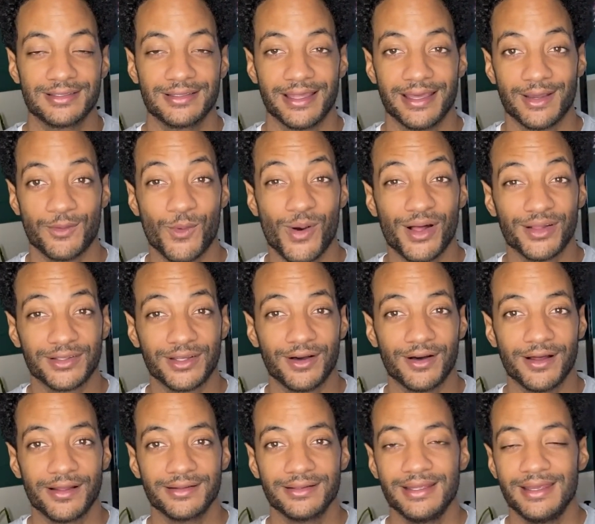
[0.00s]
Like wild
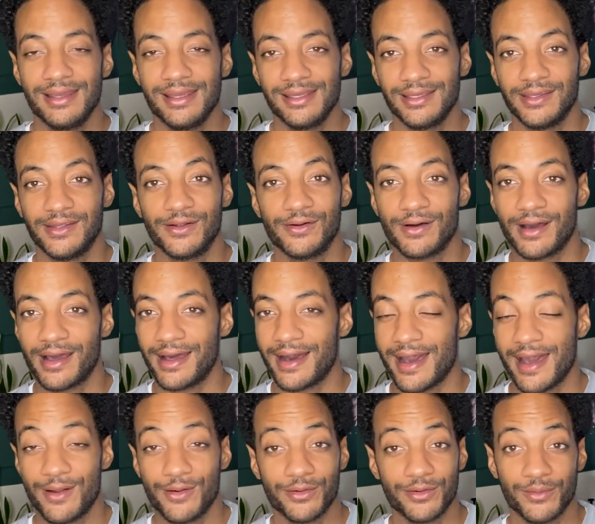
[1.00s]
caught, I
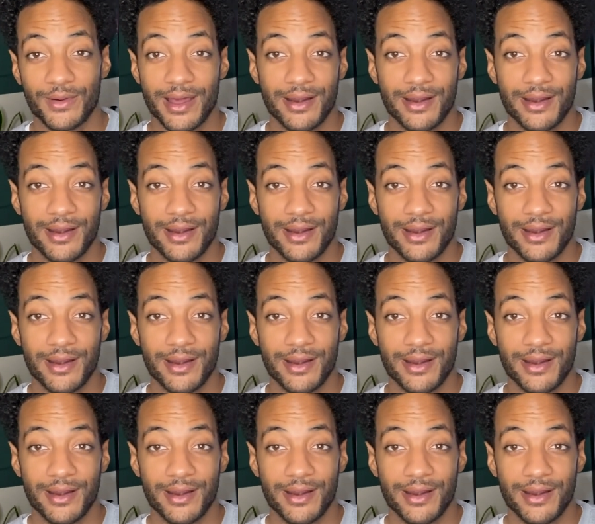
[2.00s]
don't know.